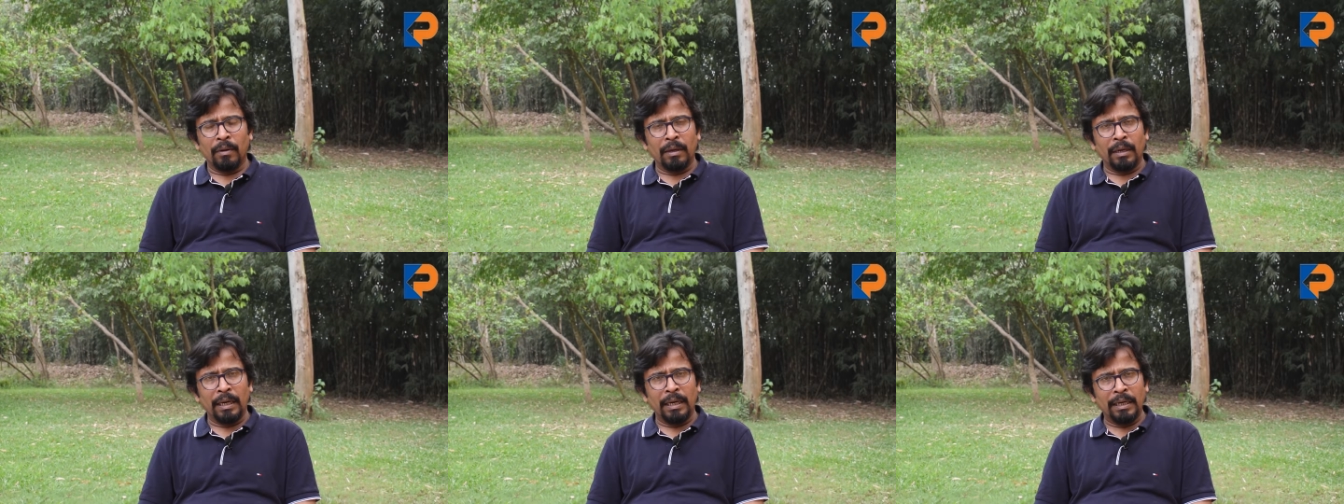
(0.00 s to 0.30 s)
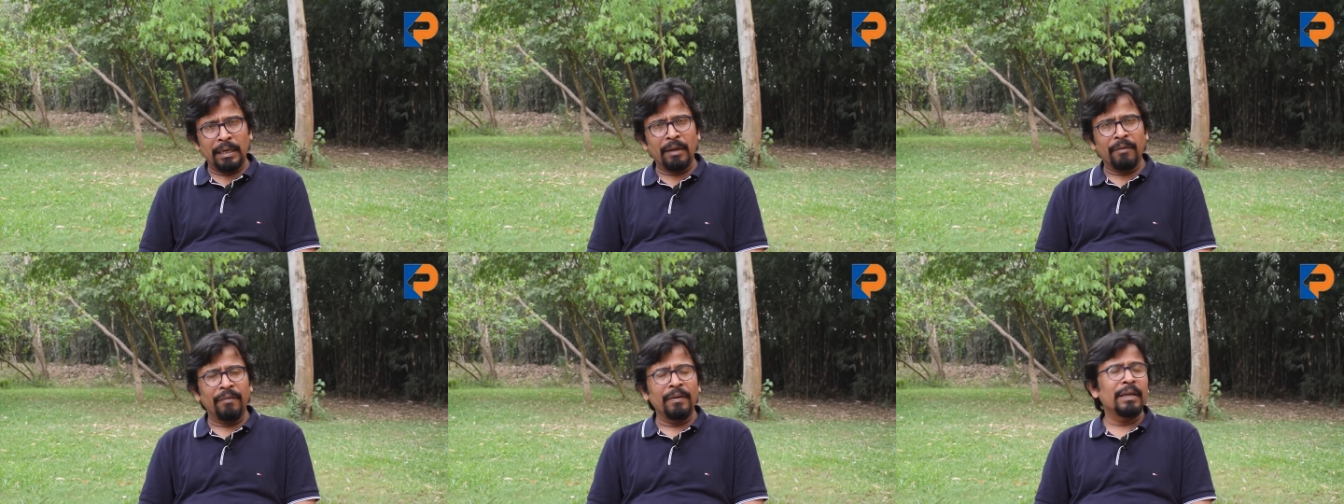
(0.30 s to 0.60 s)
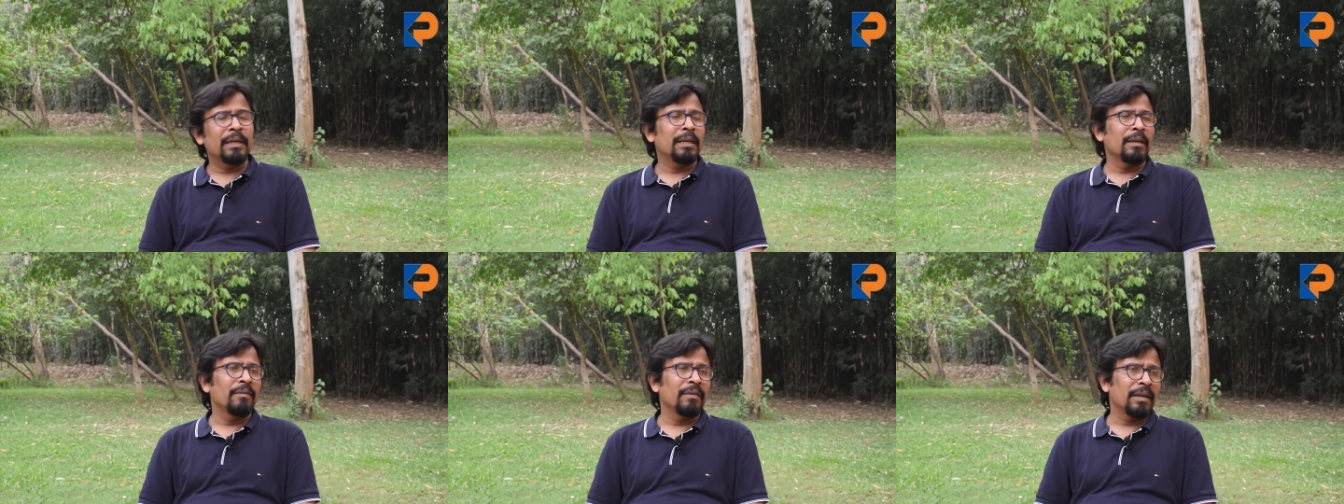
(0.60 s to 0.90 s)
I
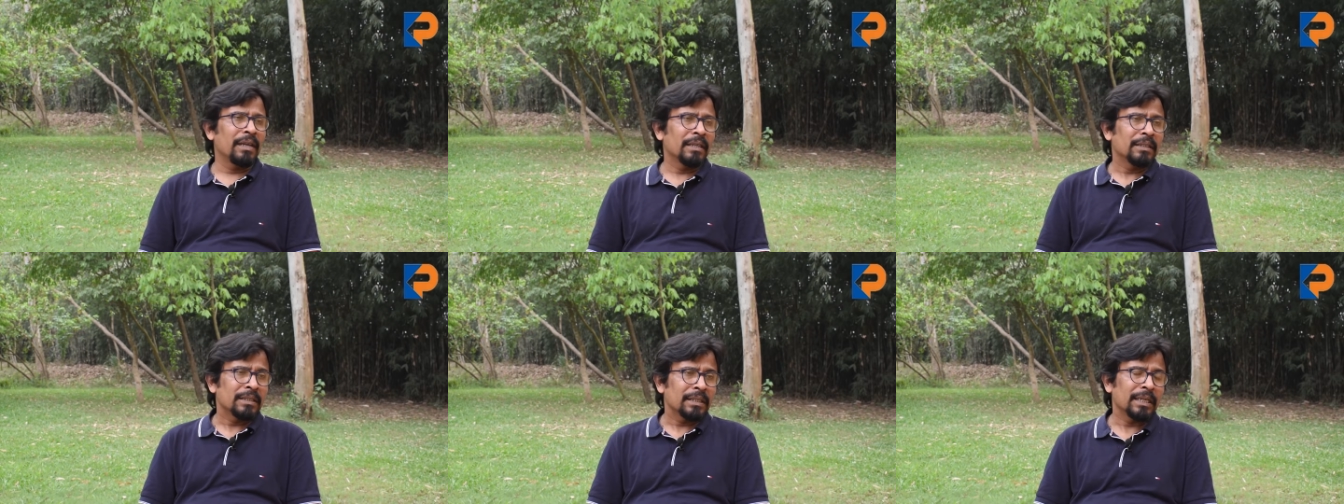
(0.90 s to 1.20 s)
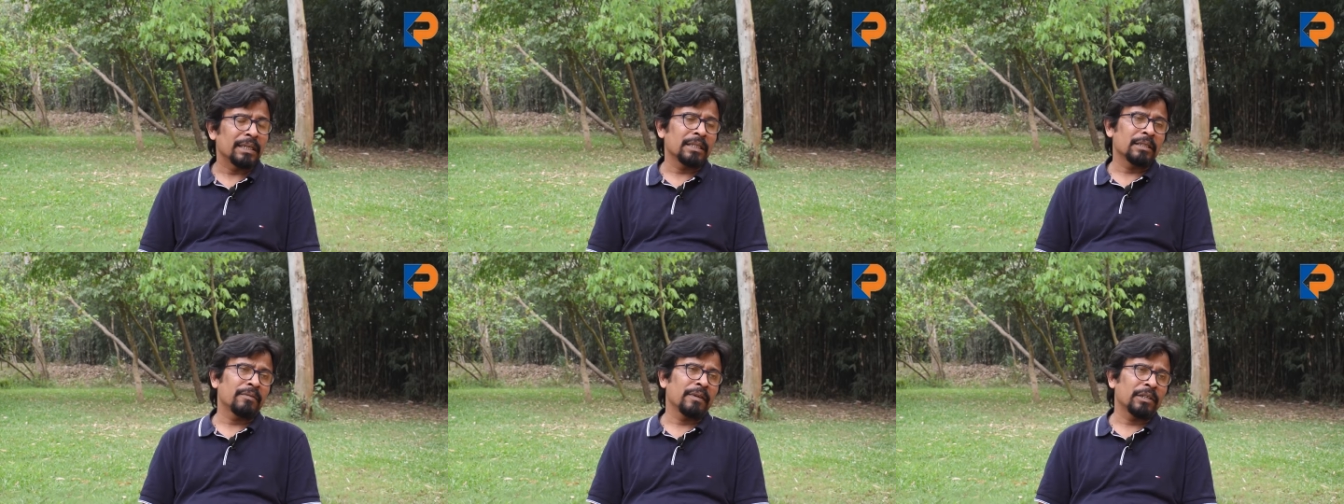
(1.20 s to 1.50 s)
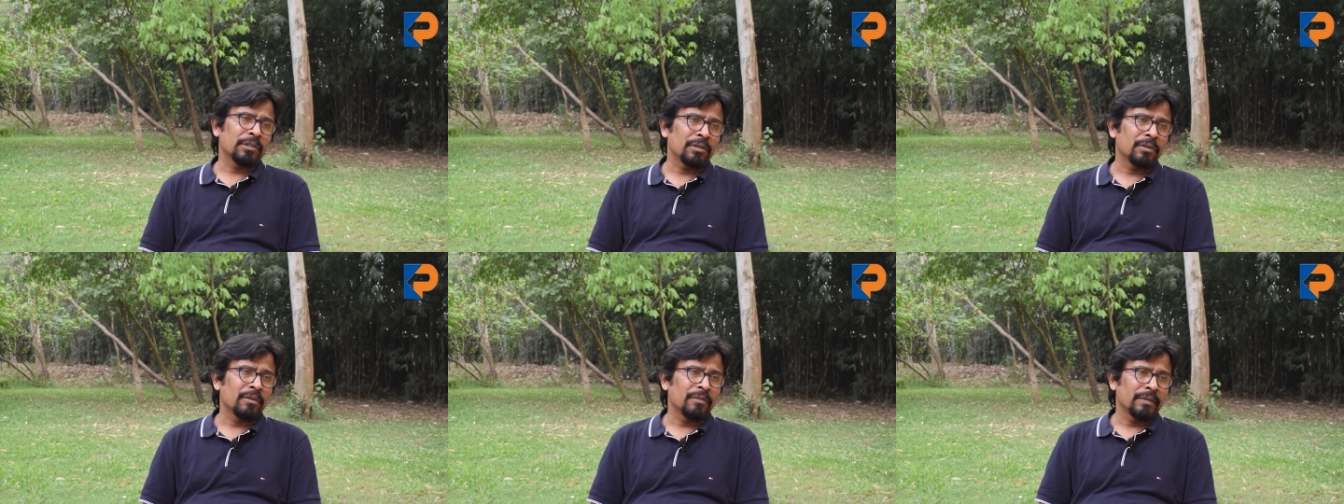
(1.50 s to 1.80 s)
definitely will gain
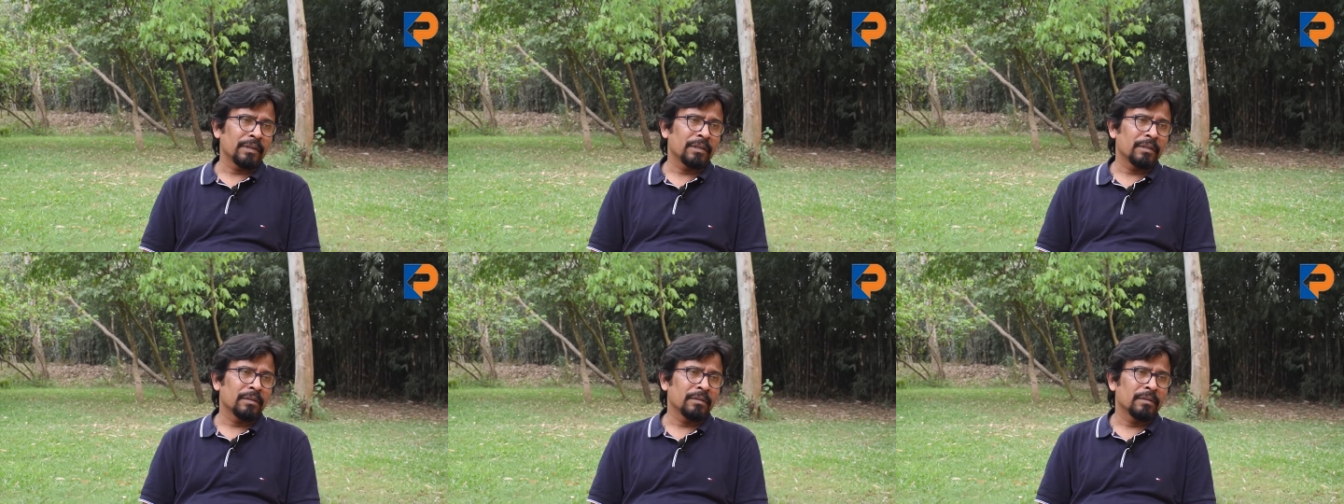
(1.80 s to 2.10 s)
satisfaction of it.